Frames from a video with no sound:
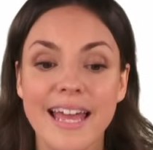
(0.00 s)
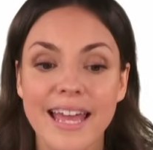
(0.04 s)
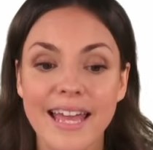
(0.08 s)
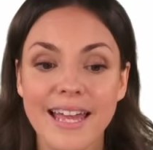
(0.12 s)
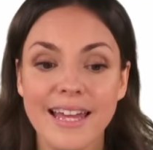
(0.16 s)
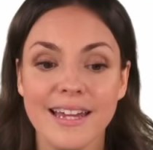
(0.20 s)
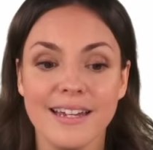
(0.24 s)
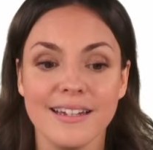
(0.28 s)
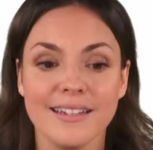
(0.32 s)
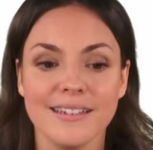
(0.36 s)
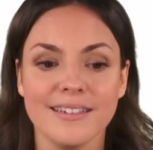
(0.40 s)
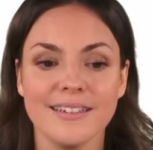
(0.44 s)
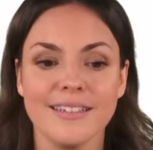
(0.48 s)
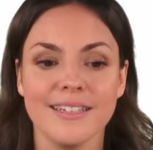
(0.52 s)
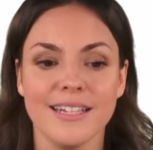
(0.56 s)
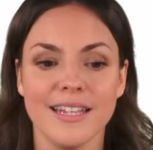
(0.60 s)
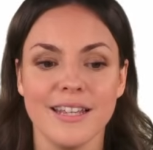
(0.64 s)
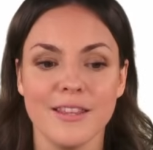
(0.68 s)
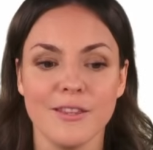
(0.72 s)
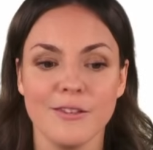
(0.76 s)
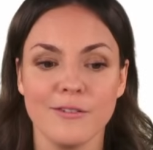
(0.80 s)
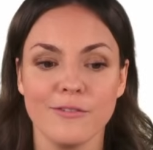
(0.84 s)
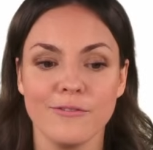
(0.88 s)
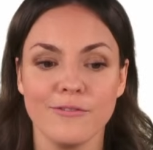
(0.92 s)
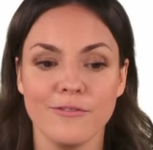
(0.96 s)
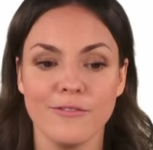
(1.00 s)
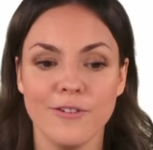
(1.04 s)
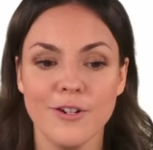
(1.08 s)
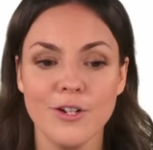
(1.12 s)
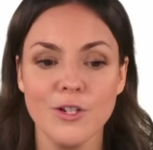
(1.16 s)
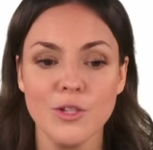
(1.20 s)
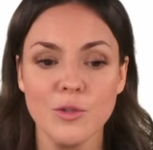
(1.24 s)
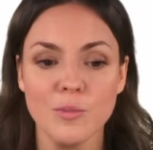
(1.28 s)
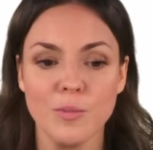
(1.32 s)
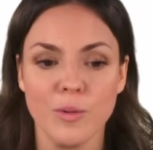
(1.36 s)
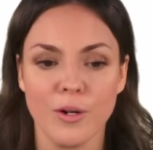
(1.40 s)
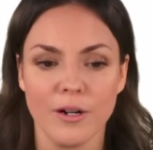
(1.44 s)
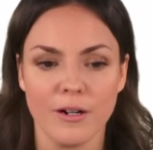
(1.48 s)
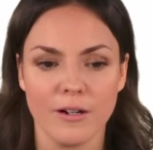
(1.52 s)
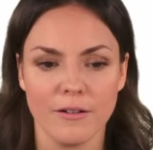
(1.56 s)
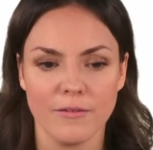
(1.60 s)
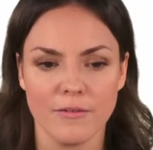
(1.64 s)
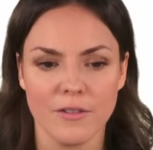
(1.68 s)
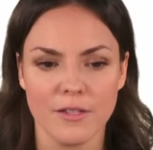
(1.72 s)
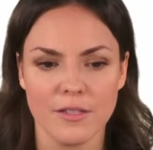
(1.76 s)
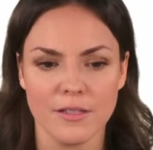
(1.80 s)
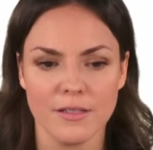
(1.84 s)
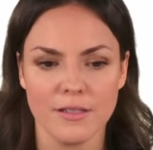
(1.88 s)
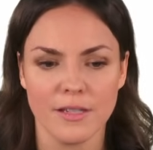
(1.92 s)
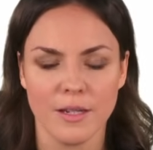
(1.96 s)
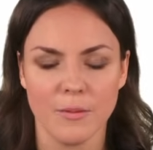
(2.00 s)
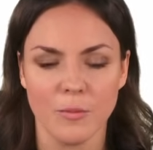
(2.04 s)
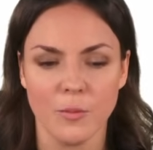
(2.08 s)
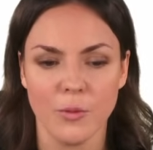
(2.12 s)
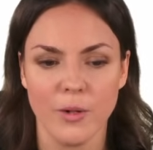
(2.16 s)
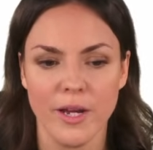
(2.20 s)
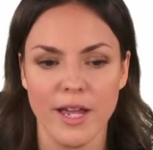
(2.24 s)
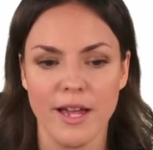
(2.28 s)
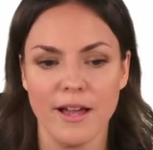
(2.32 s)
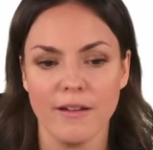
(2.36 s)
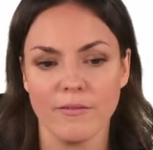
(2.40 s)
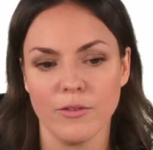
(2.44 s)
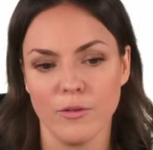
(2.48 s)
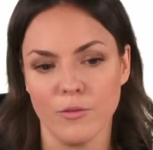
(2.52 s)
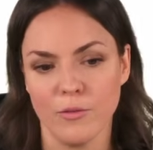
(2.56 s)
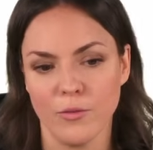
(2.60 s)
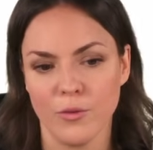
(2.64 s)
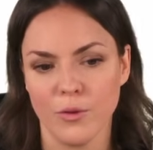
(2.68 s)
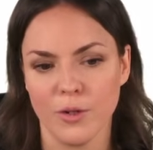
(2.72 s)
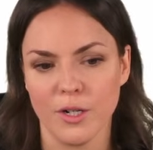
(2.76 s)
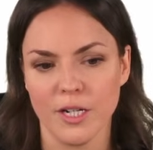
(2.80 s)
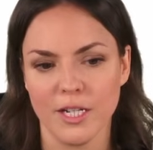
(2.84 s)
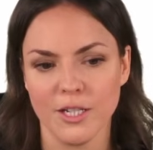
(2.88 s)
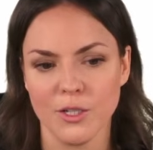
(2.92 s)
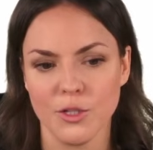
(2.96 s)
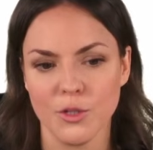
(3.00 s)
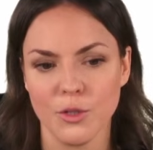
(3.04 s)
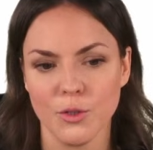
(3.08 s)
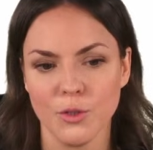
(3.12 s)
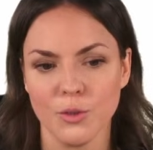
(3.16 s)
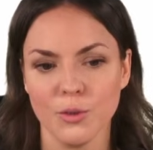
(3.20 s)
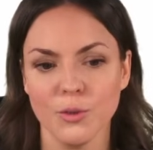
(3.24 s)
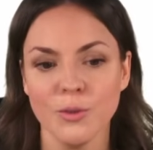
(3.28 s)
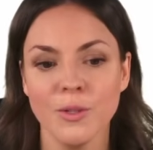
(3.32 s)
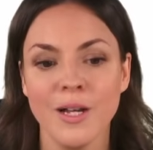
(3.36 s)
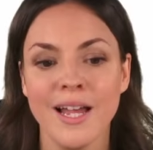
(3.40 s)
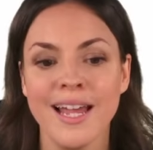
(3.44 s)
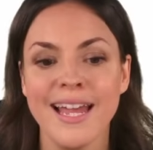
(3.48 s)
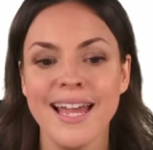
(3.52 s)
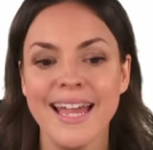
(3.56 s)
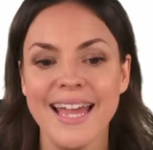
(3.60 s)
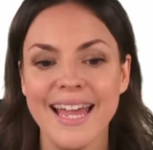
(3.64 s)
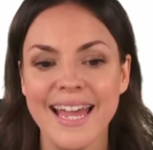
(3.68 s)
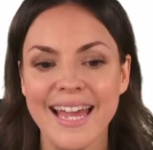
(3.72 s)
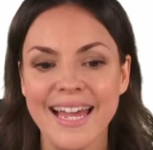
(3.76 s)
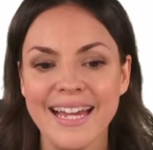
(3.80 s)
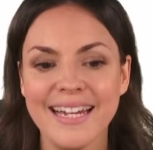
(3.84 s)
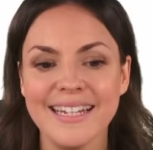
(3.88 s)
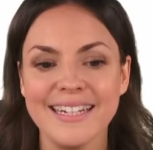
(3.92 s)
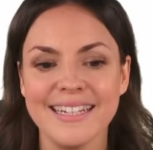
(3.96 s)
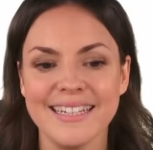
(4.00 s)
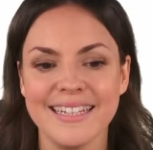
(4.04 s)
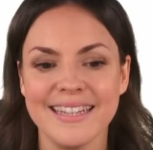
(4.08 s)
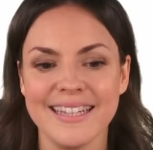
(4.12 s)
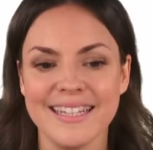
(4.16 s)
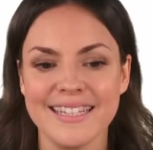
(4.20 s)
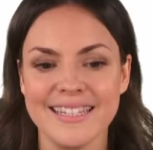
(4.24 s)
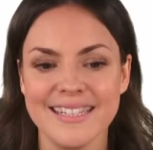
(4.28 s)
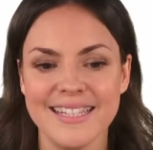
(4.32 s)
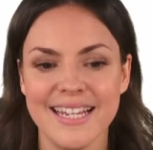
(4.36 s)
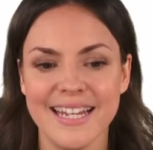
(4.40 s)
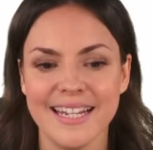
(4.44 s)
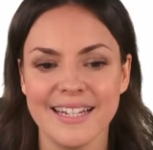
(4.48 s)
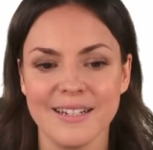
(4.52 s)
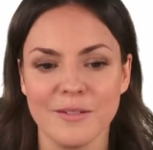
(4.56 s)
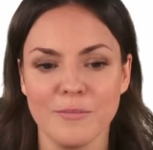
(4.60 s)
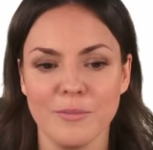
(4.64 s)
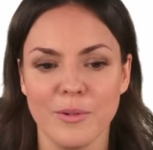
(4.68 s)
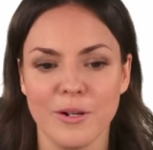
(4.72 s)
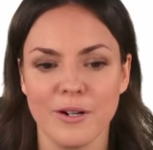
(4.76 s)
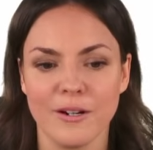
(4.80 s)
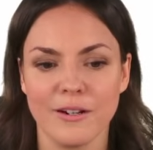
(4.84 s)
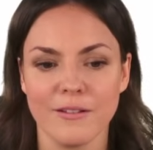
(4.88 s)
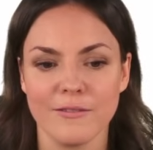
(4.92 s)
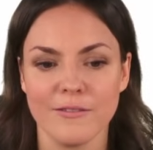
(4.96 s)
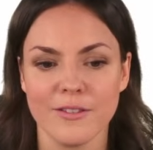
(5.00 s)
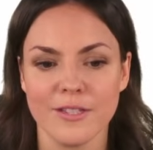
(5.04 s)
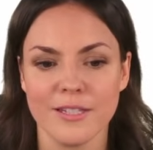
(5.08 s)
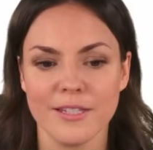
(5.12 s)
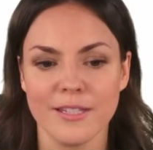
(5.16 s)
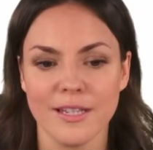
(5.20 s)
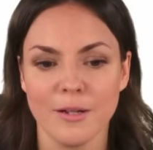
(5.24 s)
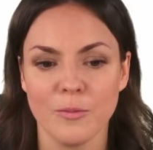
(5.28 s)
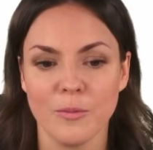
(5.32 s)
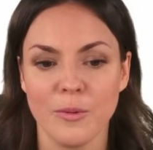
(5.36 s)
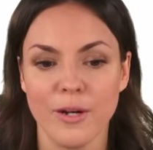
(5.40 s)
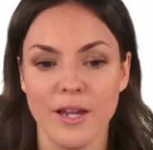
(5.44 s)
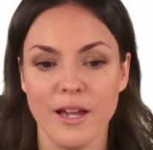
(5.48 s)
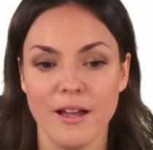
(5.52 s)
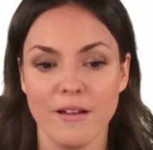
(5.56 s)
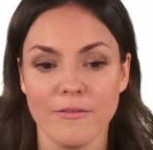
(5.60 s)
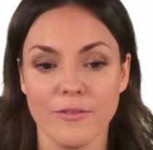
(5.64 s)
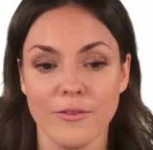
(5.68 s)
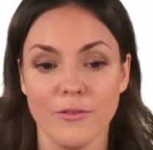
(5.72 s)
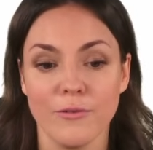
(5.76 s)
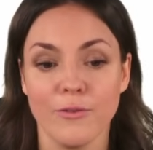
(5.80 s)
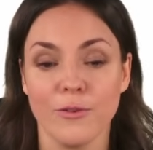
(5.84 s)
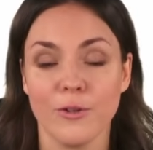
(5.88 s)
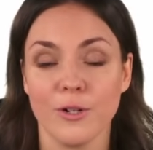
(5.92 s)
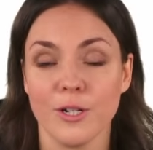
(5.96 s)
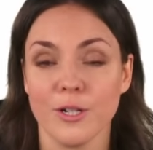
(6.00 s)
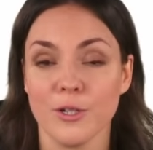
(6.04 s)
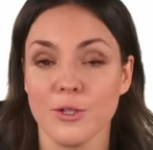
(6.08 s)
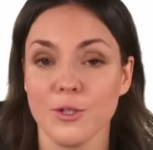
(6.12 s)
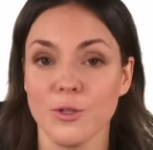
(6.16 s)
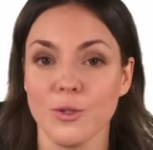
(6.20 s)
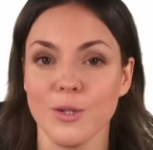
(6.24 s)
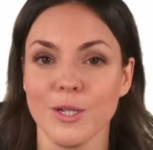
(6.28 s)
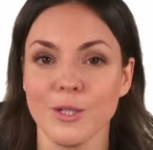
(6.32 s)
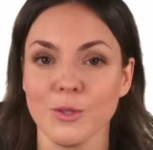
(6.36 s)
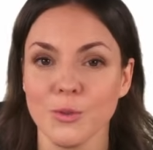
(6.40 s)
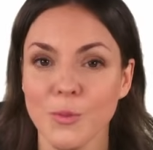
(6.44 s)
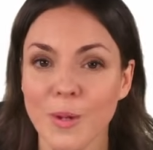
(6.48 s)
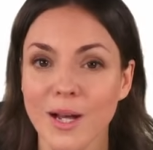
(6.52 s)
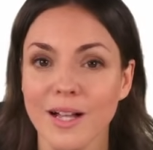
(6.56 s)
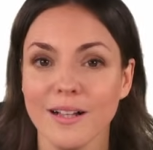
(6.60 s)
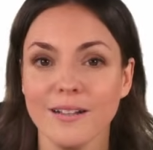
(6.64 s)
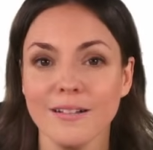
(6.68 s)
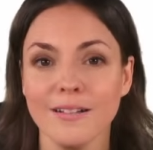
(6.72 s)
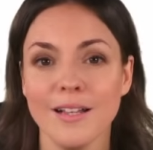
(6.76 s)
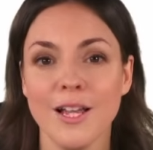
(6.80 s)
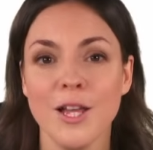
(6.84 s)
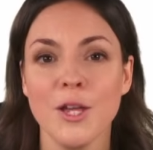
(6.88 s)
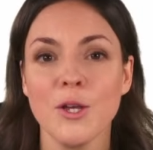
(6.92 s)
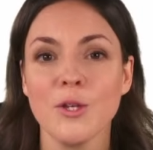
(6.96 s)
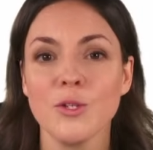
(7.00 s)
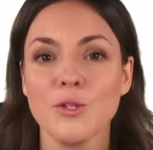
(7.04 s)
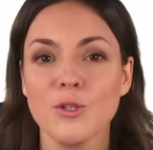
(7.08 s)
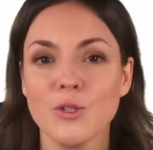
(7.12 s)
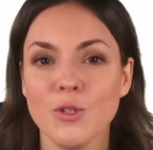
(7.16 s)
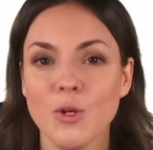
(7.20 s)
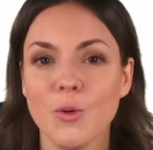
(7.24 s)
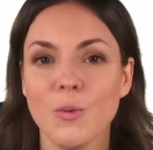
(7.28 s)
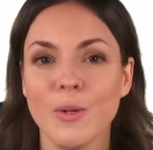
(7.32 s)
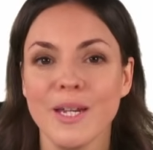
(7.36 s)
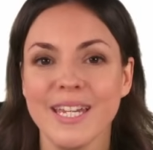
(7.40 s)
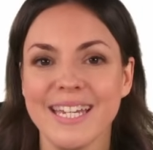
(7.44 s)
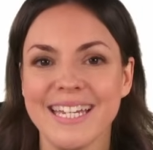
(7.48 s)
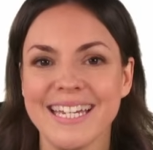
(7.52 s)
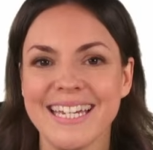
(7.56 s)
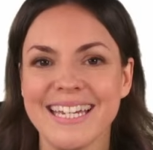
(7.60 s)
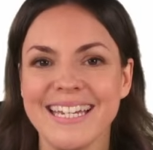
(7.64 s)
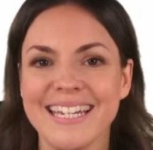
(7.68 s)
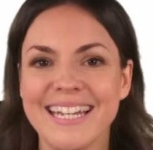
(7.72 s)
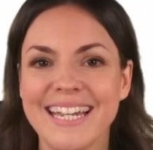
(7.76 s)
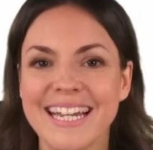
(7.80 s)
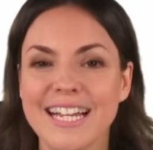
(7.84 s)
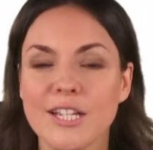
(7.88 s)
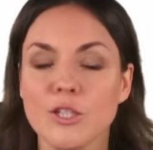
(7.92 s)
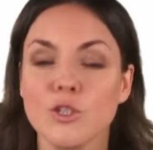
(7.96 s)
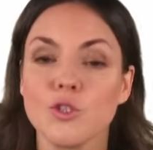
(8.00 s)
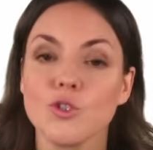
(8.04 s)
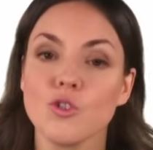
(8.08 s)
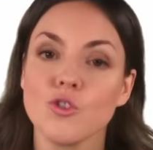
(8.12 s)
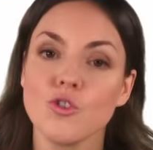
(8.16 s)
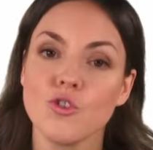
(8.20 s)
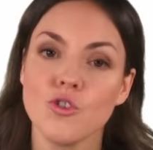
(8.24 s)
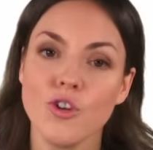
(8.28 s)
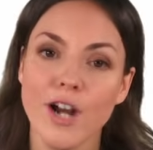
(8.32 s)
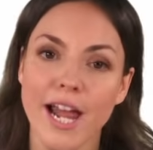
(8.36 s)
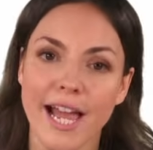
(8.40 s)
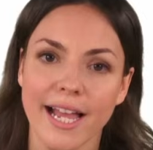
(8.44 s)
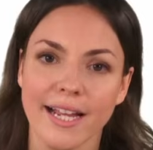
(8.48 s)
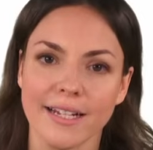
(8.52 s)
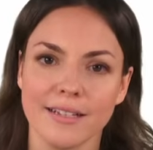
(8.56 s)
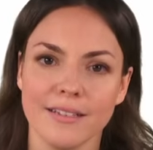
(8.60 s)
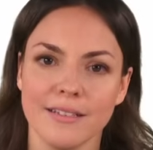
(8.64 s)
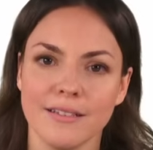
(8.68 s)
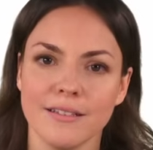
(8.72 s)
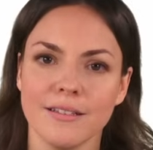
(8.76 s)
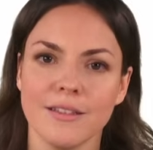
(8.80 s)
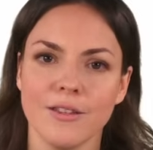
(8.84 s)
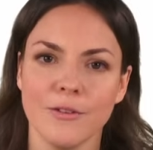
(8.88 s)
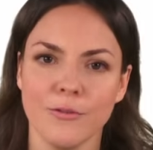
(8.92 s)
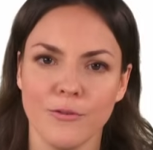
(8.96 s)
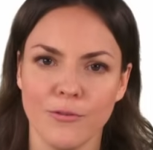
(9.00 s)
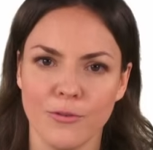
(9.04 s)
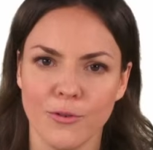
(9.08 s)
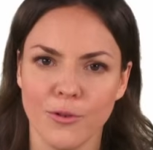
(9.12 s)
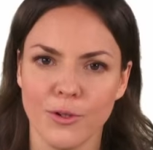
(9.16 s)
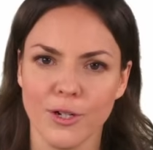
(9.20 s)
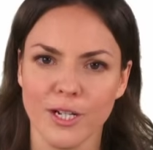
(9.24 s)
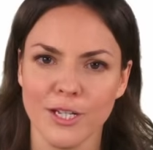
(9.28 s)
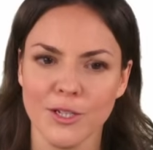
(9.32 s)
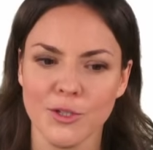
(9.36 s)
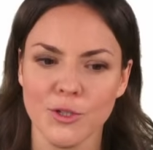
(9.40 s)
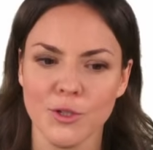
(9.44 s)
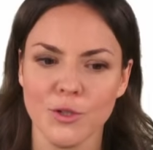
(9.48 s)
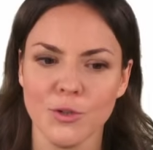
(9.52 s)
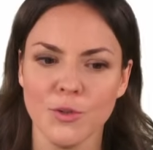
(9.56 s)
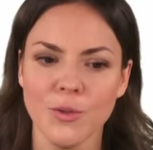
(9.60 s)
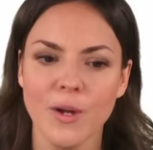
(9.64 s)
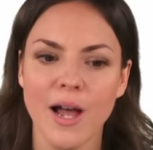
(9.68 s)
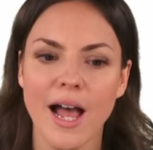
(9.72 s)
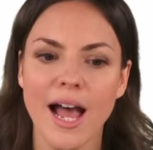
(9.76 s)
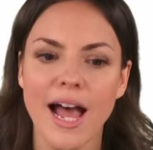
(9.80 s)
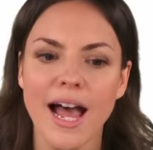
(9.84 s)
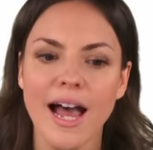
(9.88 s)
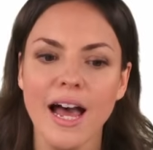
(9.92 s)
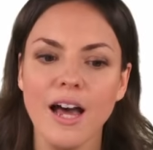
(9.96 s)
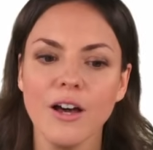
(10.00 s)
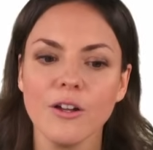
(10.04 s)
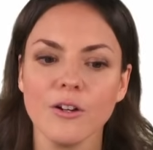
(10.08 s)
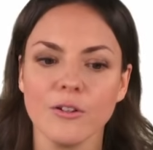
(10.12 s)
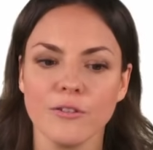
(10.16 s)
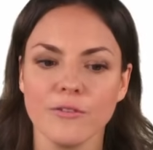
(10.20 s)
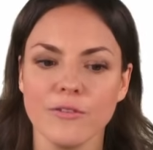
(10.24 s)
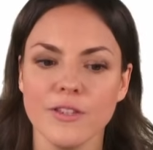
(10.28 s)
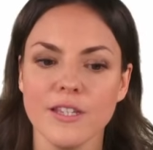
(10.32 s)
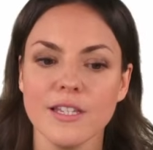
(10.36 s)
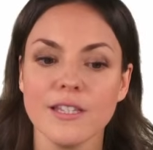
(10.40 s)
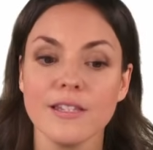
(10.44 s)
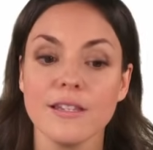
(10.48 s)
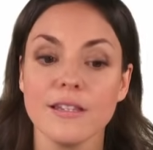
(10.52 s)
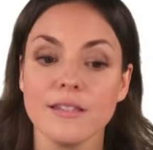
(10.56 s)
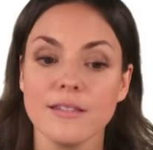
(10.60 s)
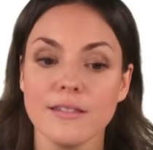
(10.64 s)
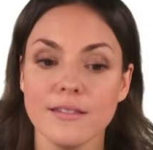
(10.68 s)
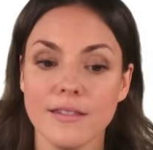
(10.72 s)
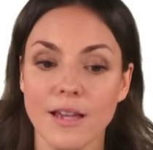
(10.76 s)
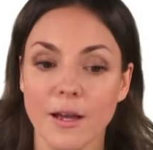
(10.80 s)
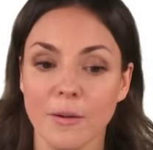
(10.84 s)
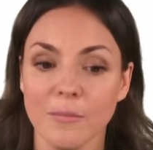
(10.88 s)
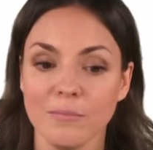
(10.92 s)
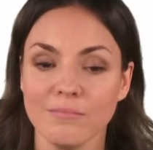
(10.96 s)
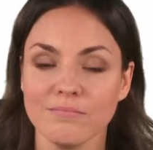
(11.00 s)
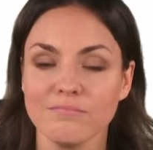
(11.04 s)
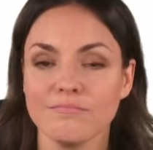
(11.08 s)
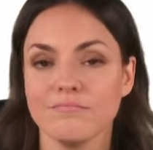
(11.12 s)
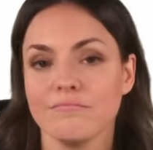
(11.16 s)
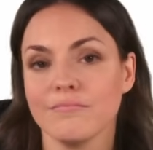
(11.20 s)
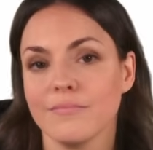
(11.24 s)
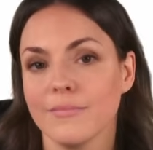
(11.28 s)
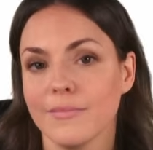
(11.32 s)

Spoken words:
and in the first part of the sum we have the 42, and in the second part of the sum we have the 42 as well, so we can extract the 42 out of this sum.